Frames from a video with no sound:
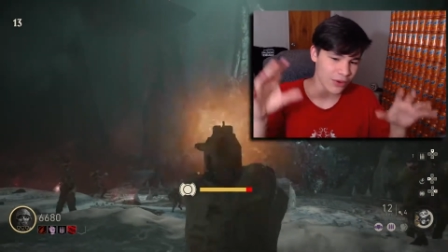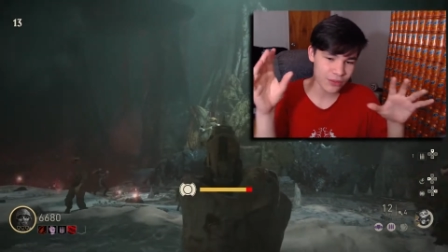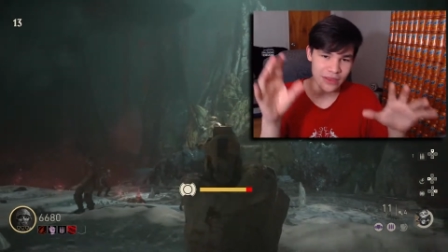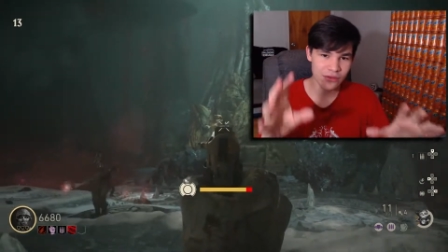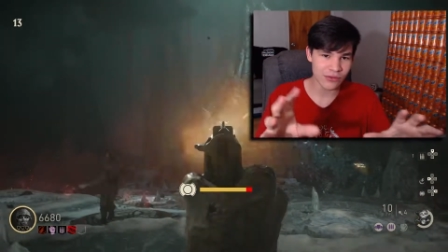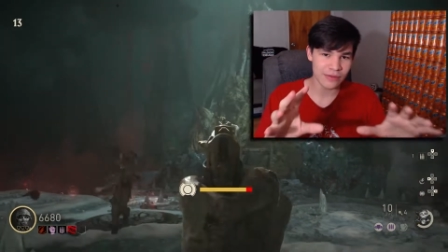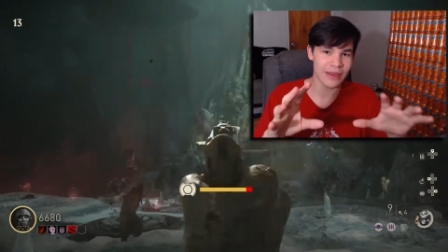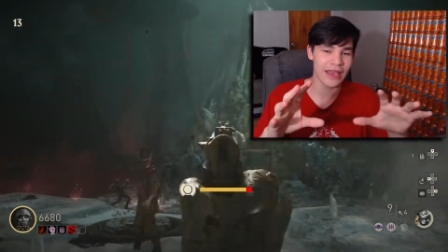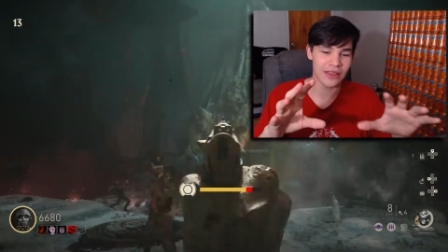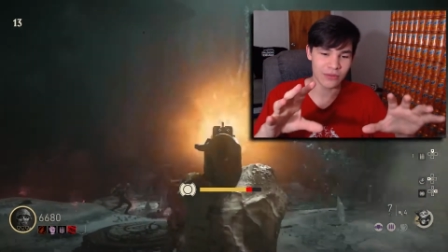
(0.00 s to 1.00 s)
What do I do with
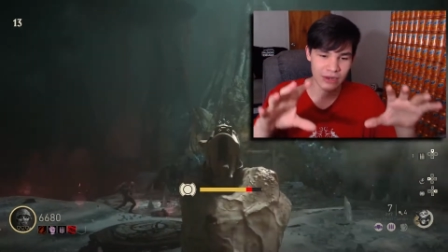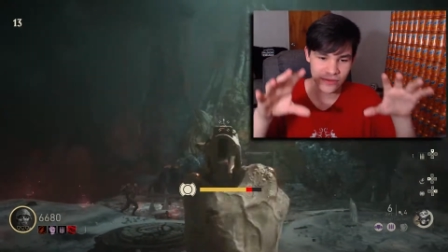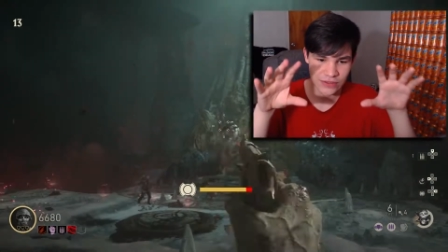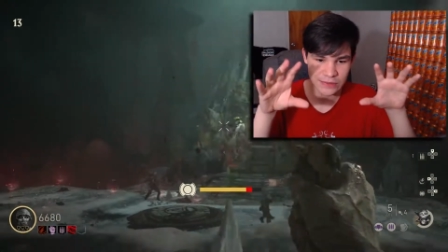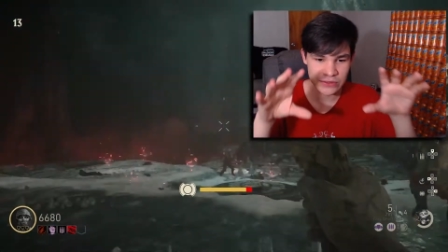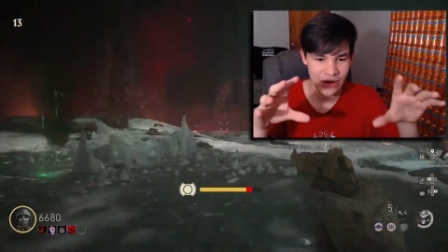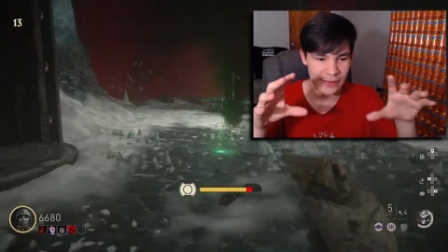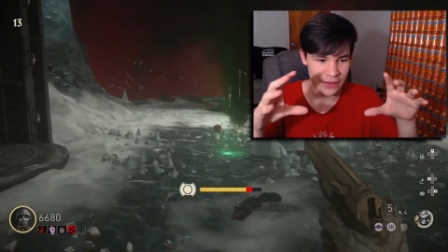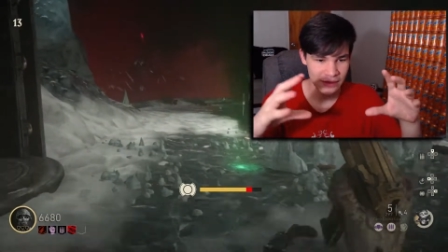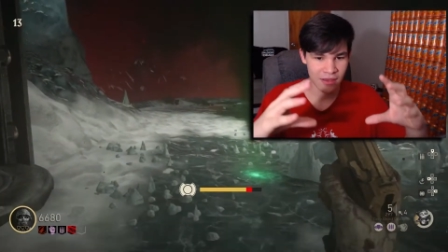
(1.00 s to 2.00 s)
my hands when I do
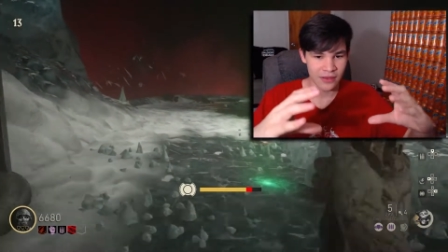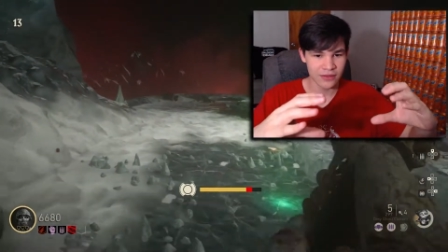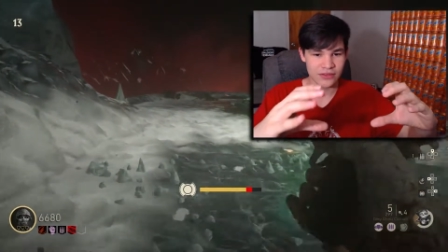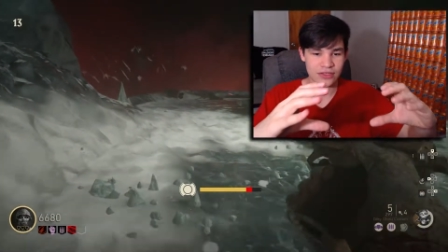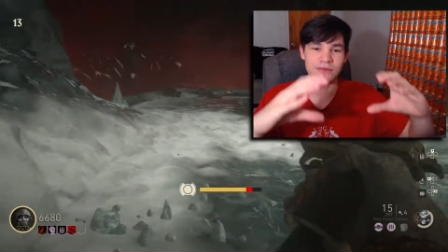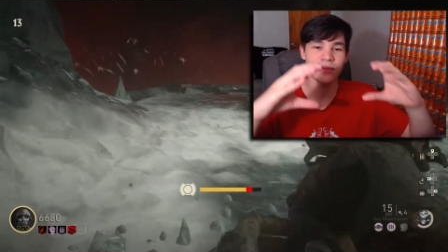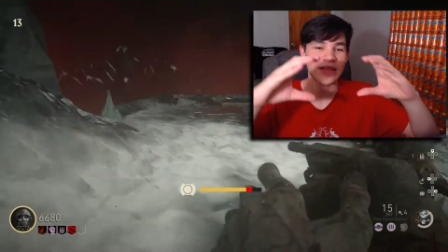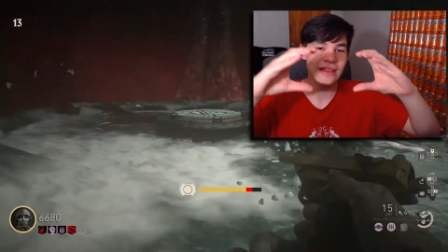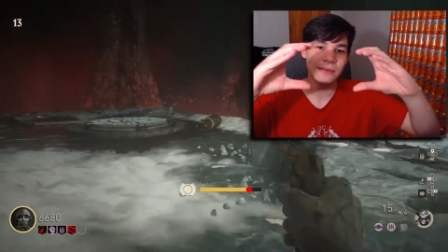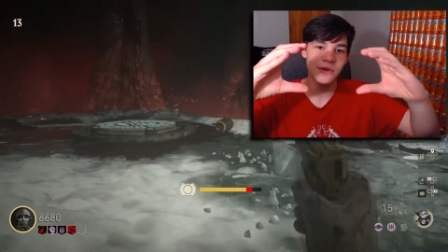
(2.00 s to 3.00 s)
subscribe? Like, just
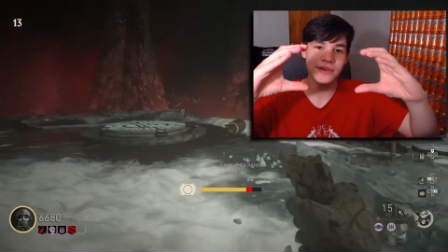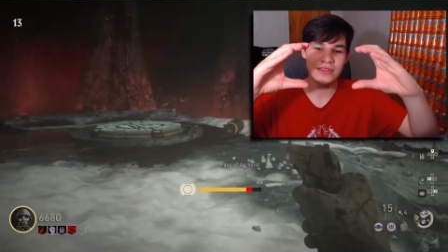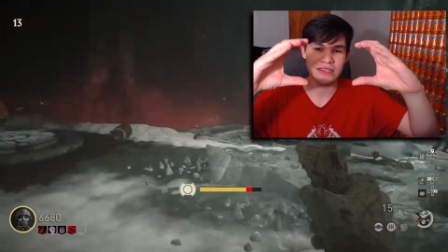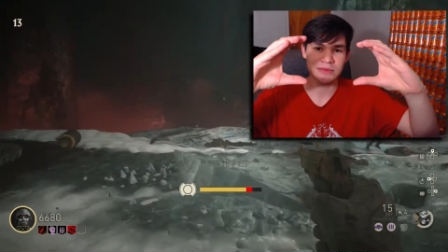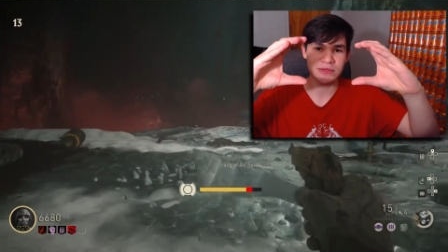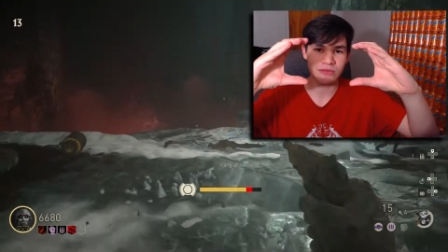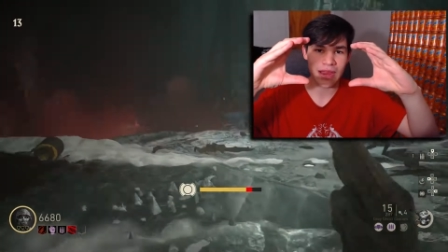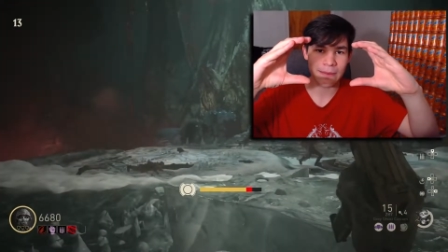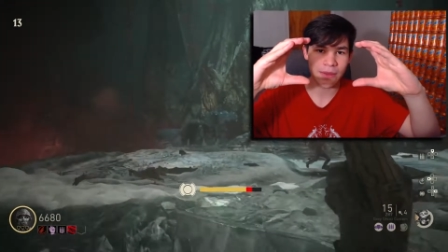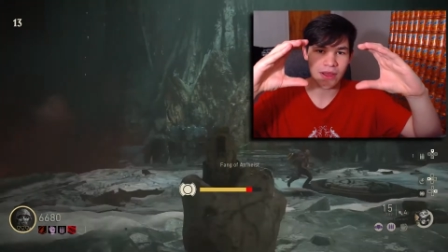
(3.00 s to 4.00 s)
pretend I'm holding the
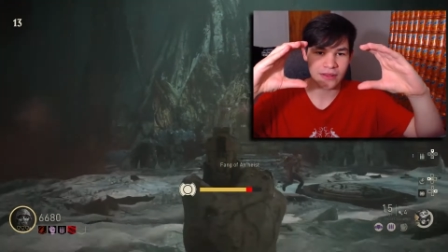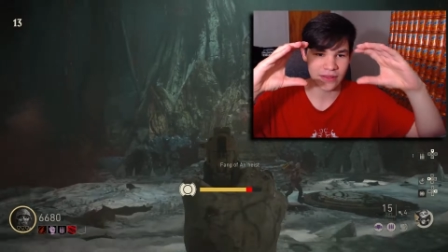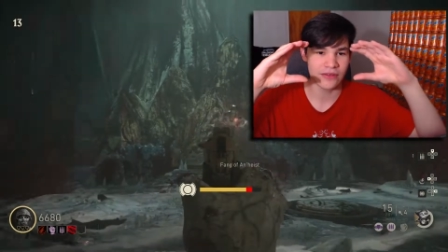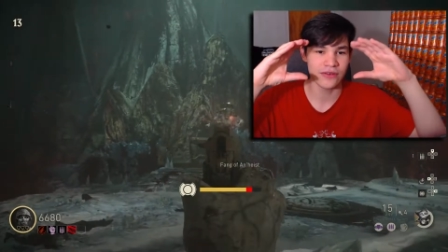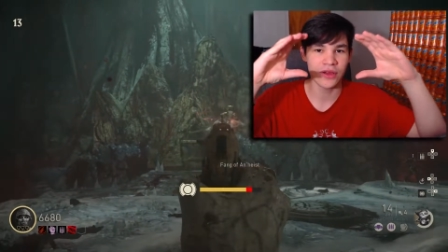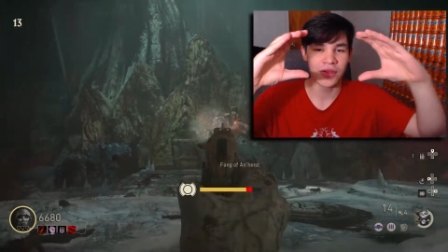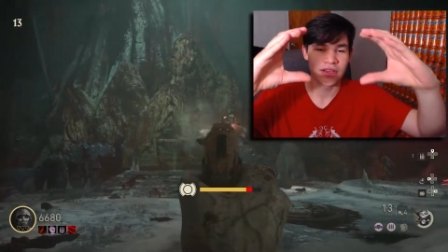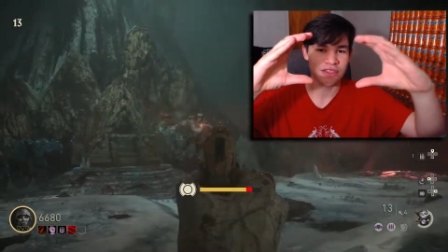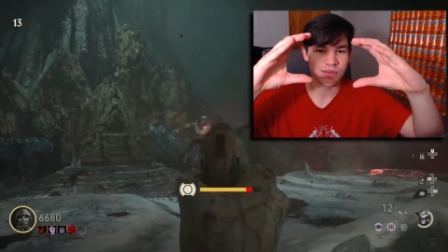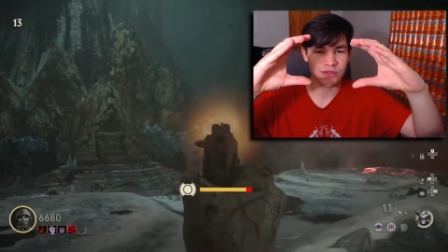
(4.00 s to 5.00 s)
subscribe box. I don't
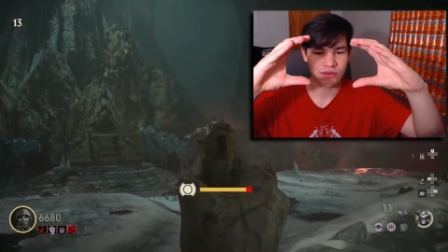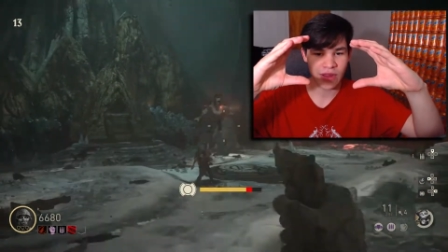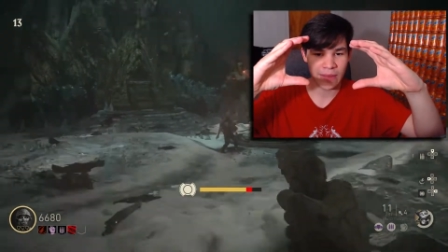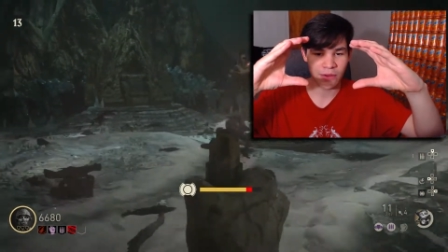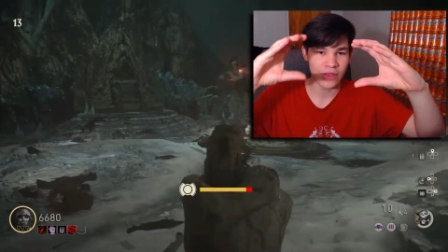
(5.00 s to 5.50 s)
know. Subscribe.